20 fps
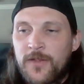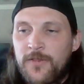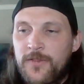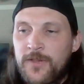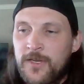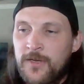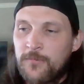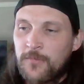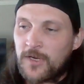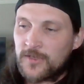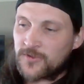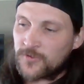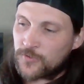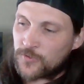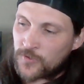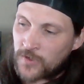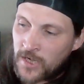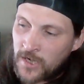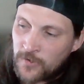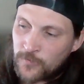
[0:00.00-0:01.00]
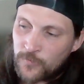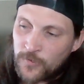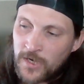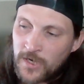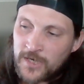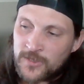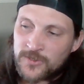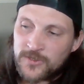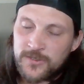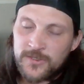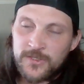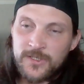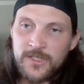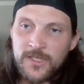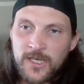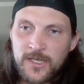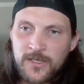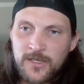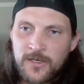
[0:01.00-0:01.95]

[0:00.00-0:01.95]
the muzzle crown will actually,